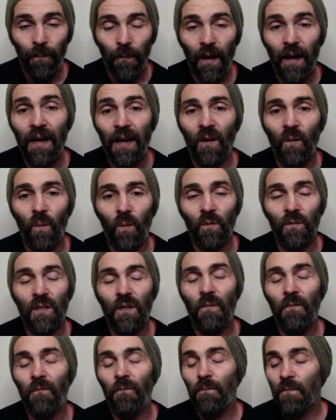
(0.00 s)

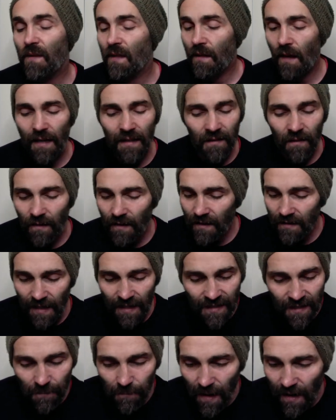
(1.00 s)
It
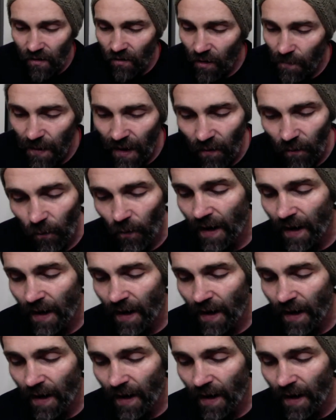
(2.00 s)
doesn't matter about